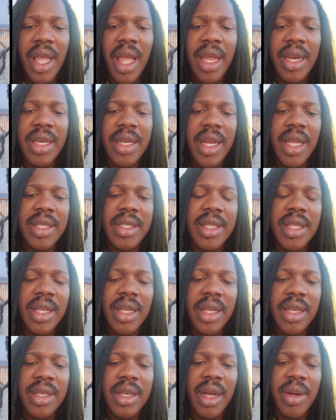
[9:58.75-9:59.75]
And it has
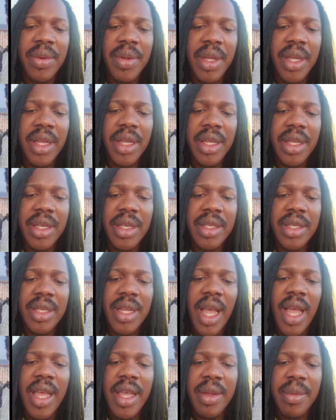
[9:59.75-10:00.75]
taken away
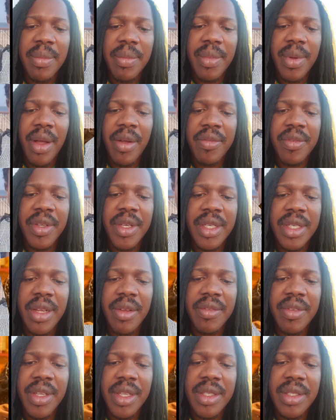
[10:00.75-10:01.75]
time of
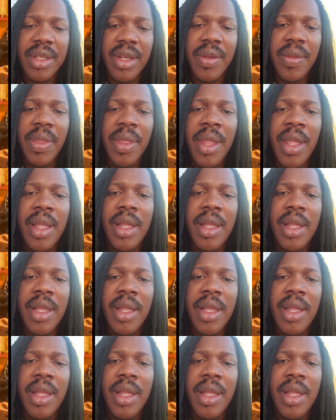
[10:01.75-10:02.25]
interface. So